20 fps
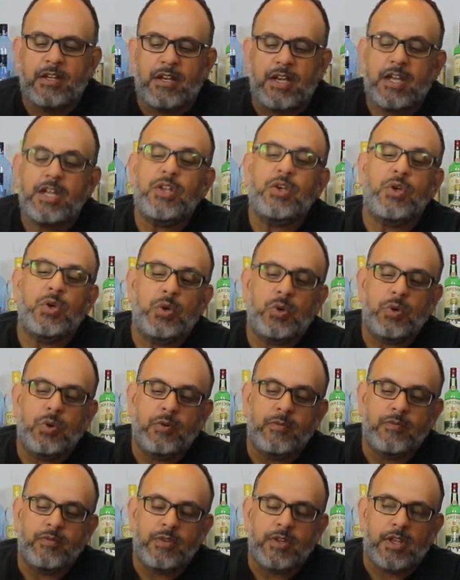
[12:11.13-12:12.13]
Anywho,
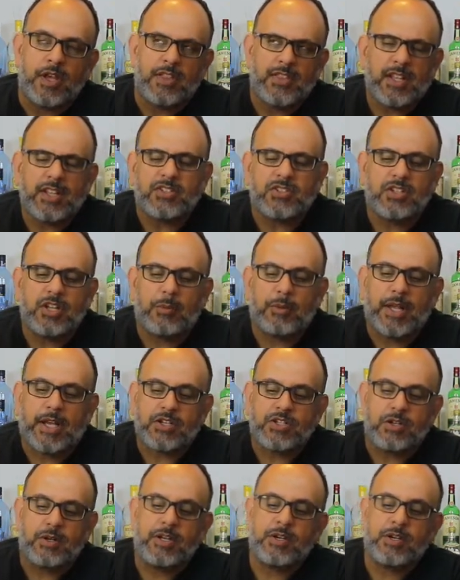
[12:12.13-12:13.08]
I think it's a double action.